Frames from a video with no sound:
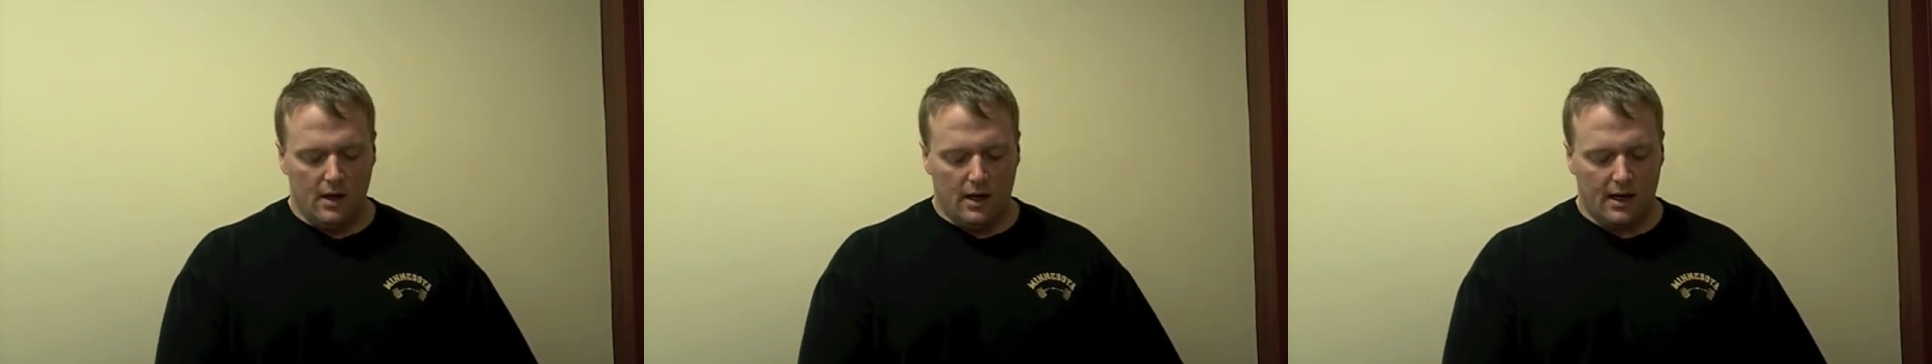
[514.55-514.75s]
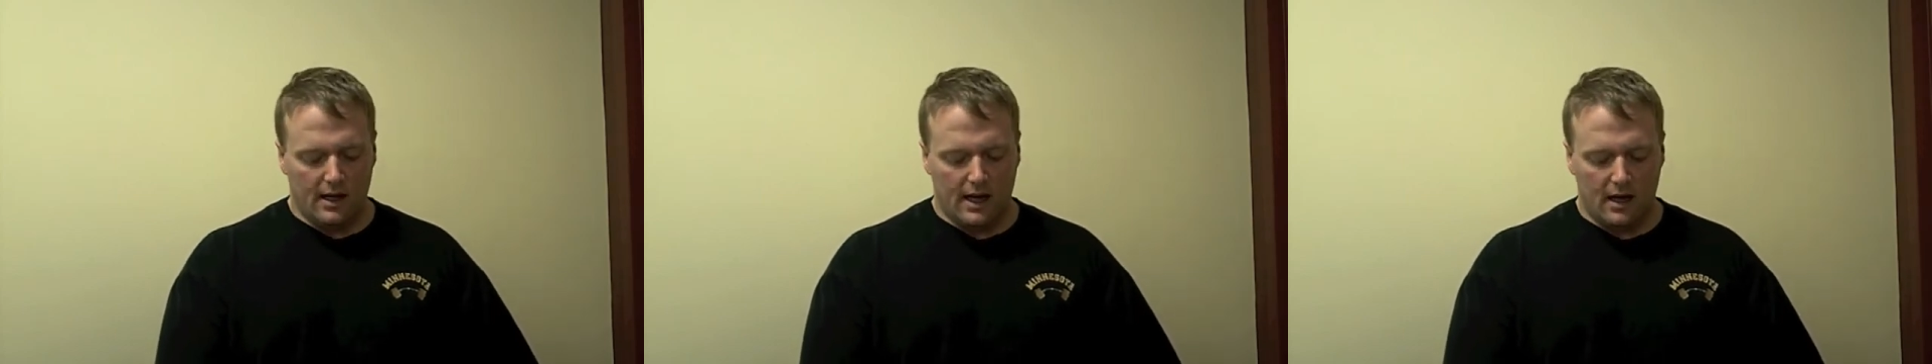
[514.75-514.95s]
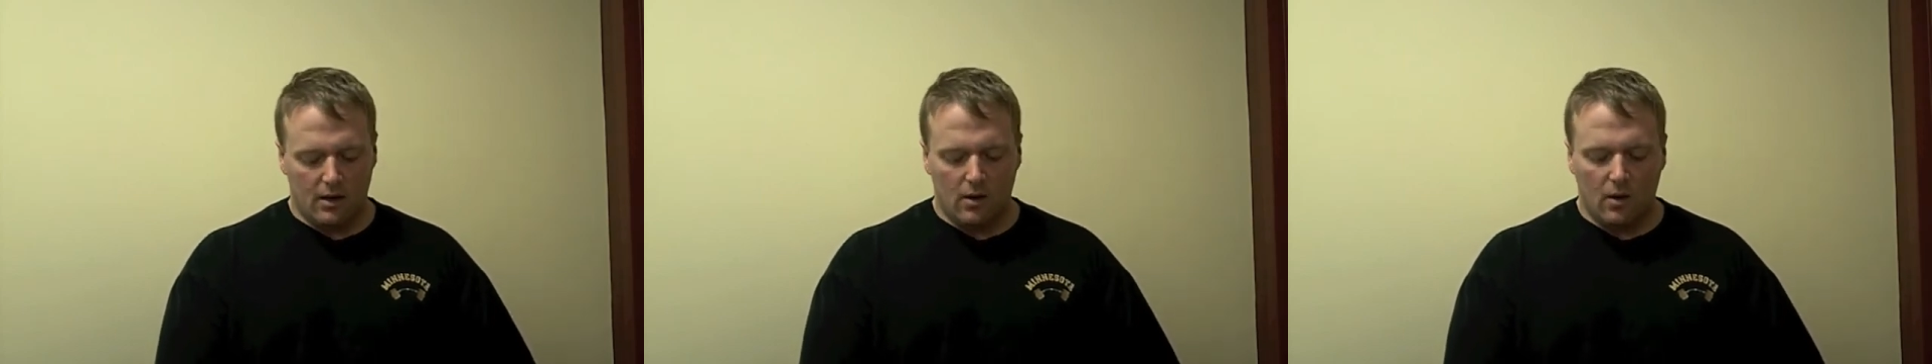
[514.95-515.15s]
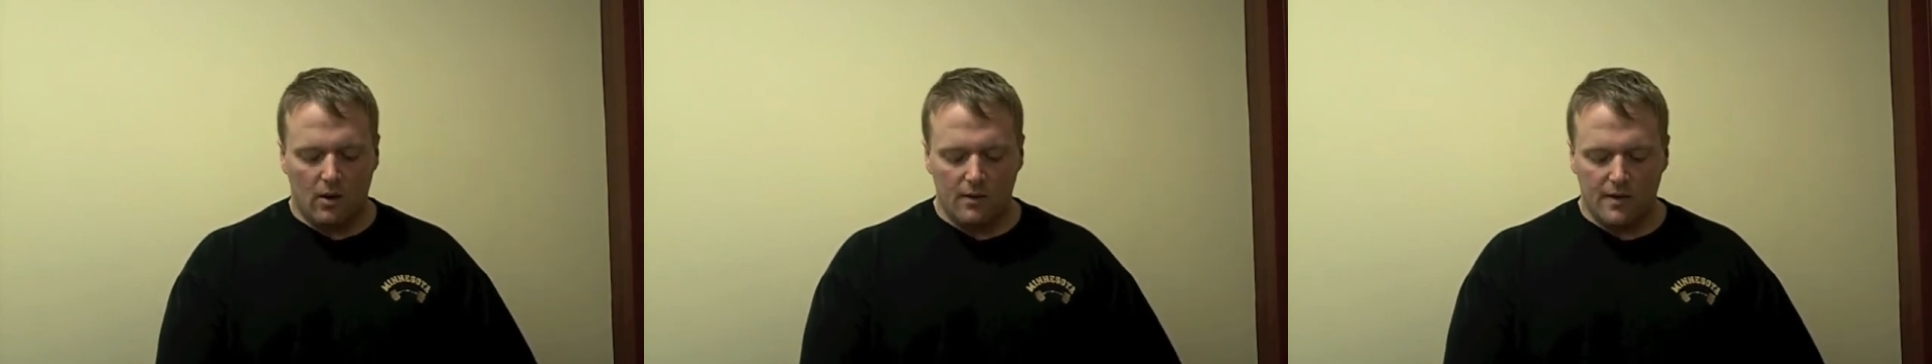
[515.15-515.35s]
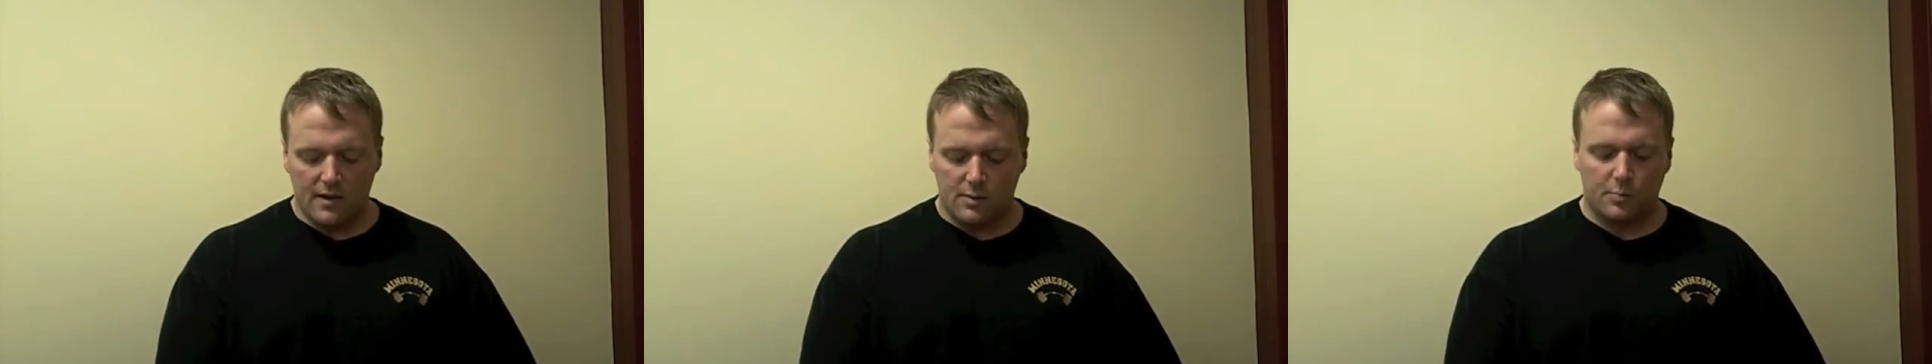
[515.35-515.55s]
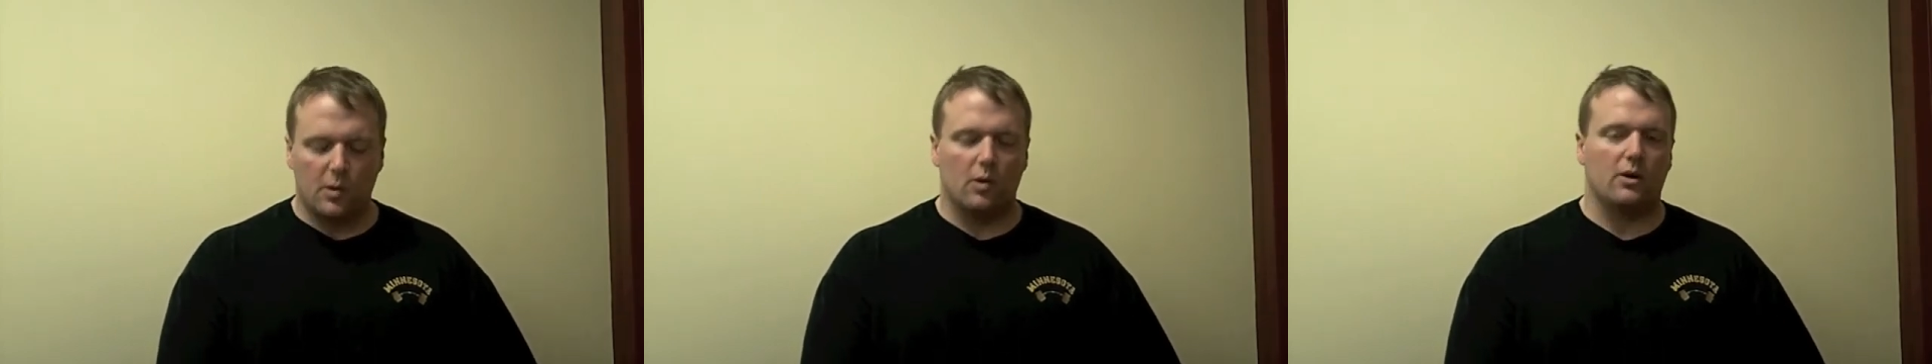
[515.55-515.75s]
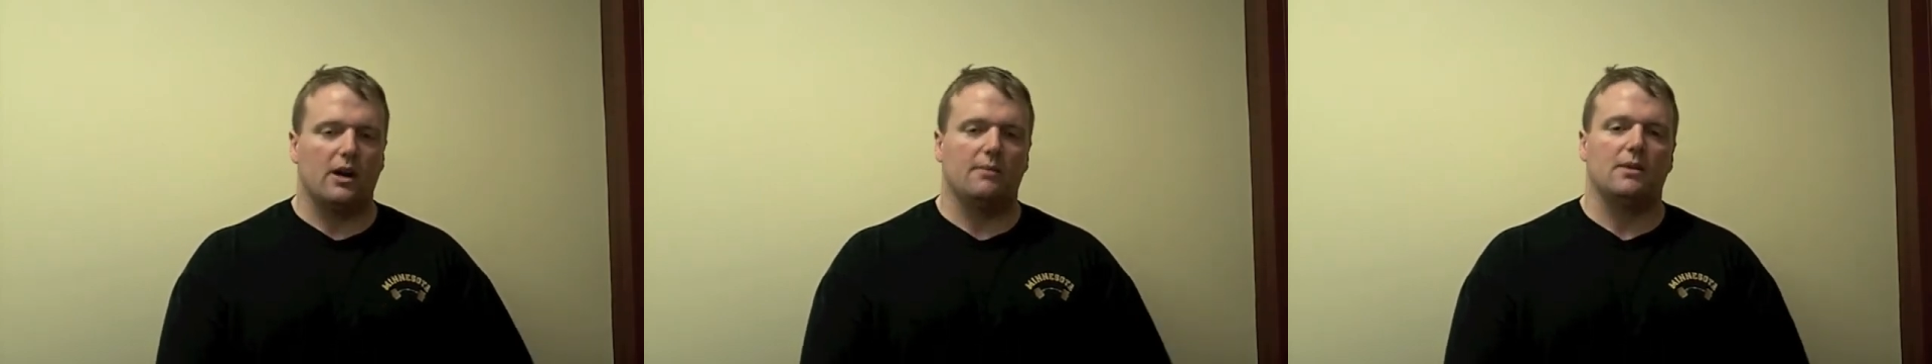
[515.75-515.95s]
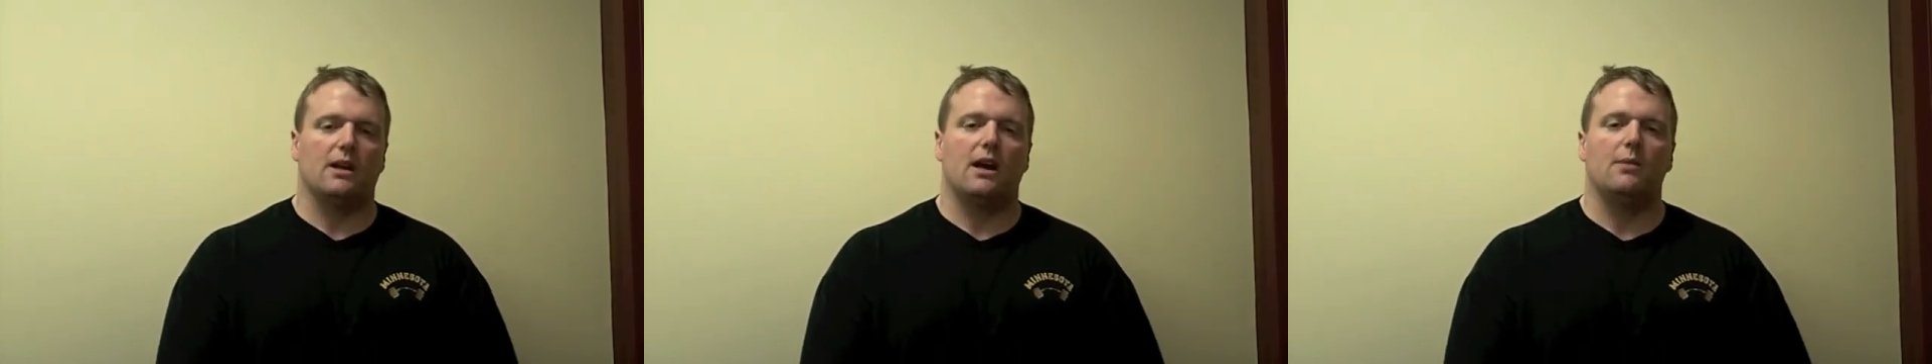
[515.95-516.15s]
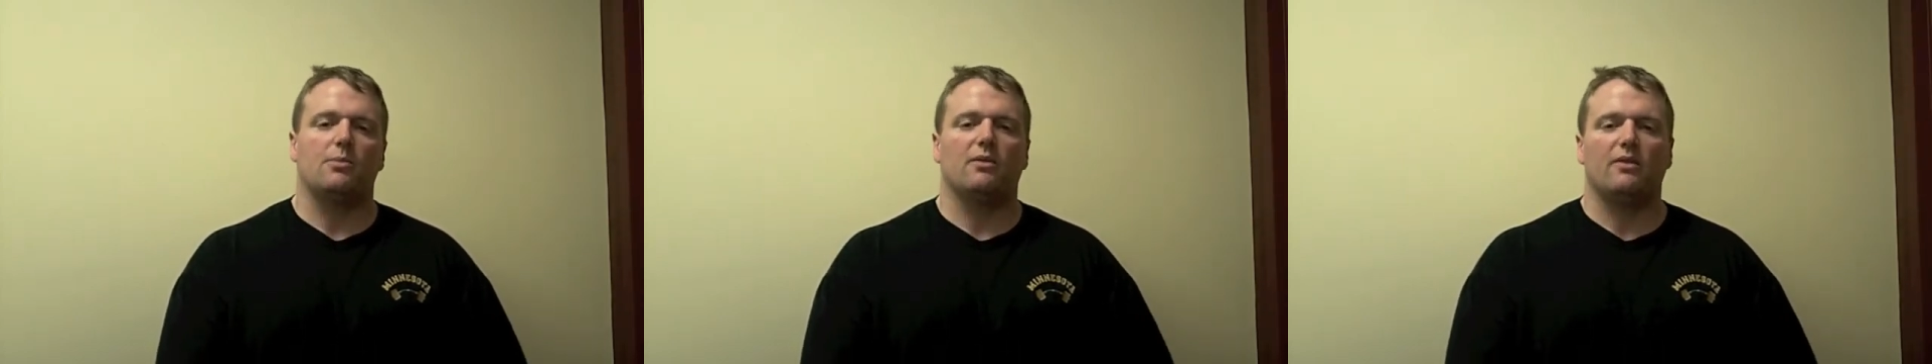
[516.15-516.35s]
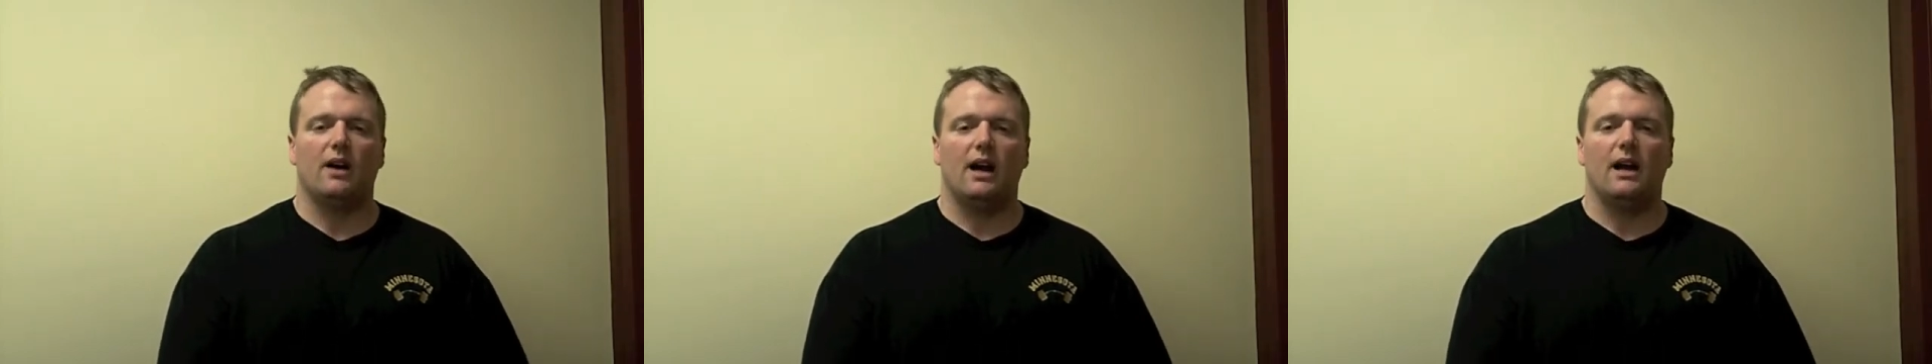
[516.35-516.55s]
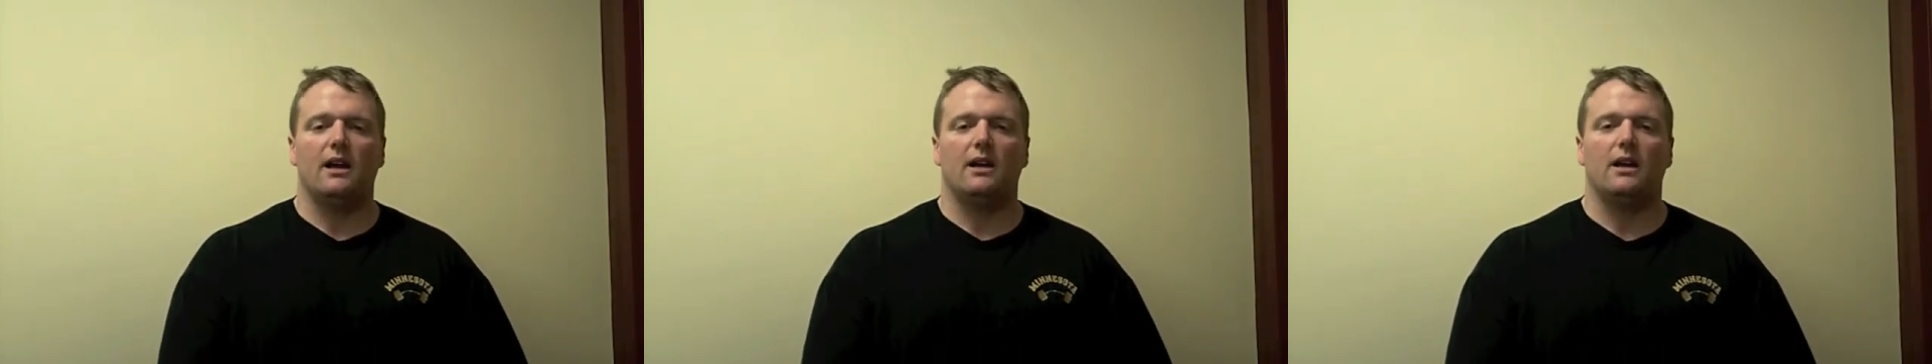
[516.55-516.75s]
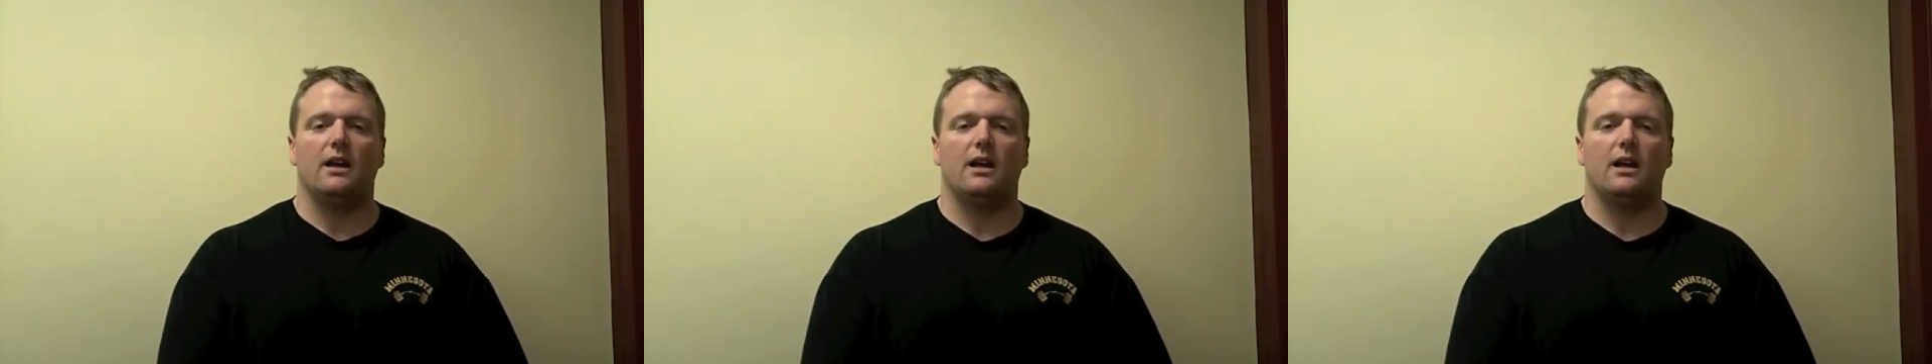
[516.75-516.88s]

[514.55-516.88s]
And again, this program that I provide